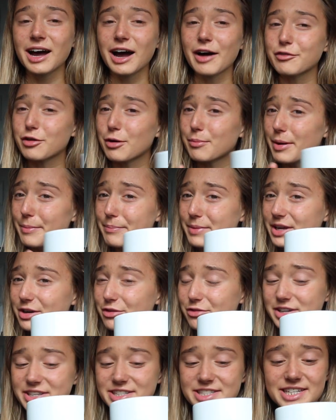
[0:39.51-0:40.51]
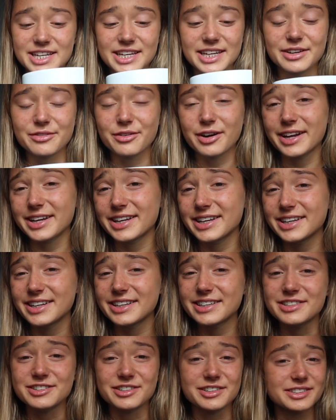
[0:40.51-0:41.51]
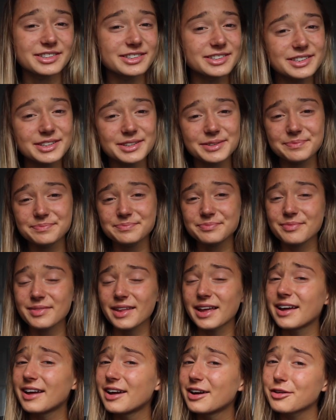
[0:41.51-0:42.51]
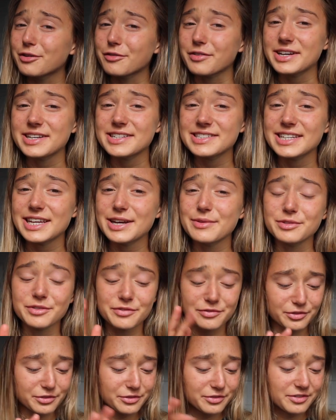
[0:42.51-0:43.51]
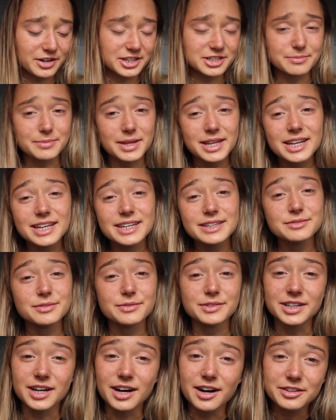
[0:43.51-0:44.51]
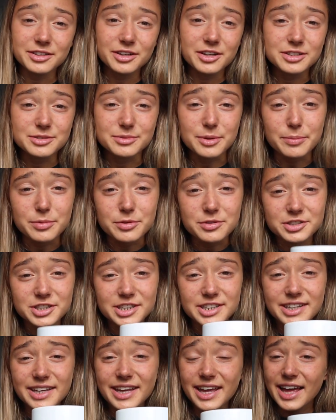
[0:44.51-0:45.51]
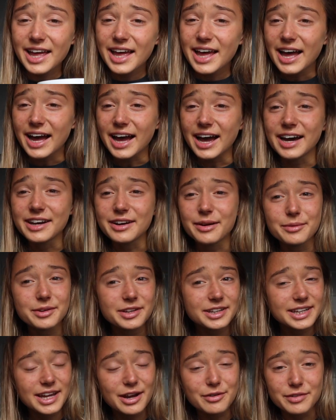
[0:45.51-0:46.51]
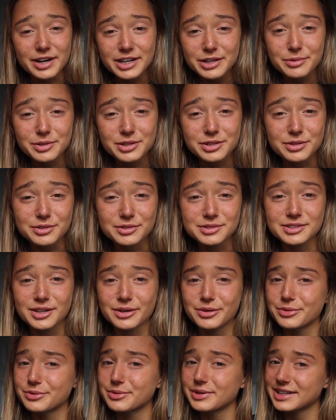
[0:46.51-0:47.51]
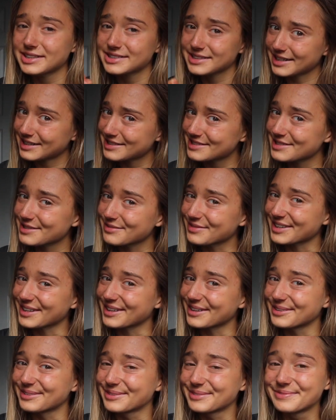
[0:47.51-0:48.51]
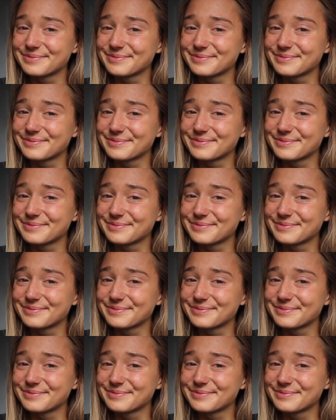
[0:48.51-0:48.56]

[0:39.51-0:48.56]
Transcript: I've got my mint green tea right here, just green tea with a few fresh mint leaves from the garden because we're bougie and I'm gonna get ready with you so let's get into the video.